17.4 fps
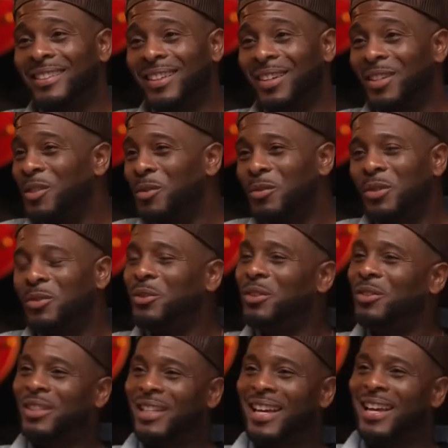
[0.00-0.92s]
No,
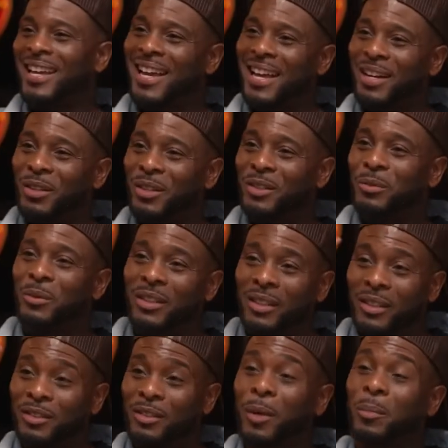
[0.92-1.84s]
you can't handle this
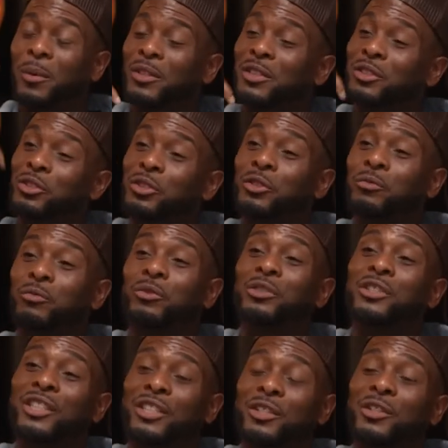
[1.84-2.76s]
within the start part because you're
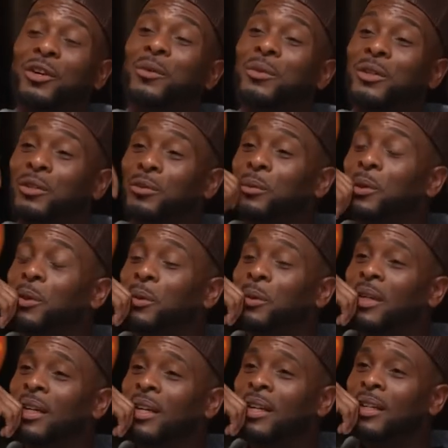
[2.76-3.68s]
really going
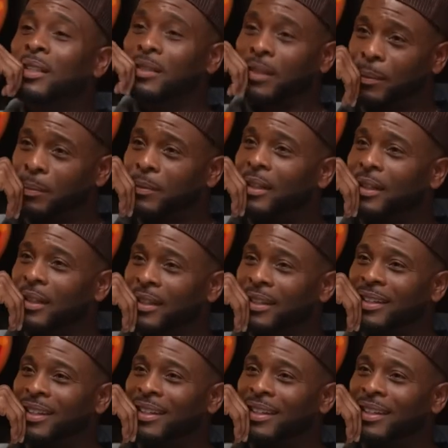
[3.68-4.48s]
through something